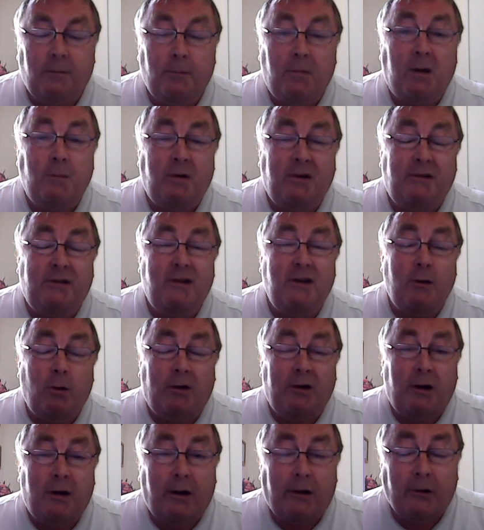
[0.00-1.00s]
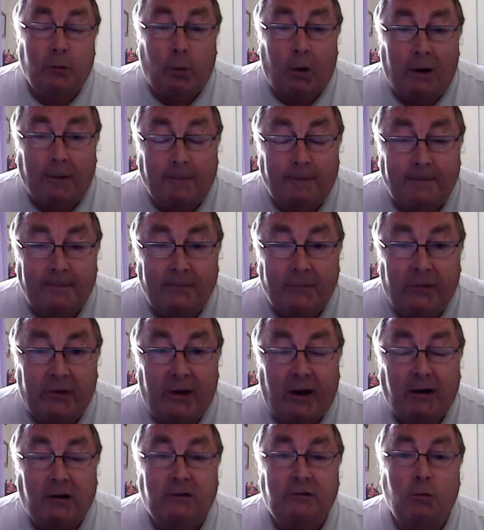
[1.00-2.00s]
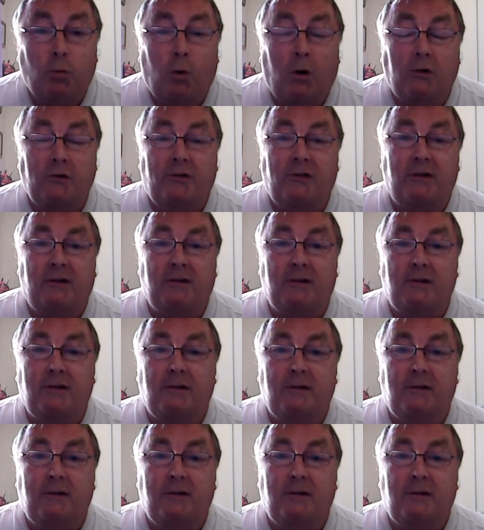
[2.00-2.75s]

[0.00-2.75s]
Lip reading: Maybe see you on another one. Thanks for watching.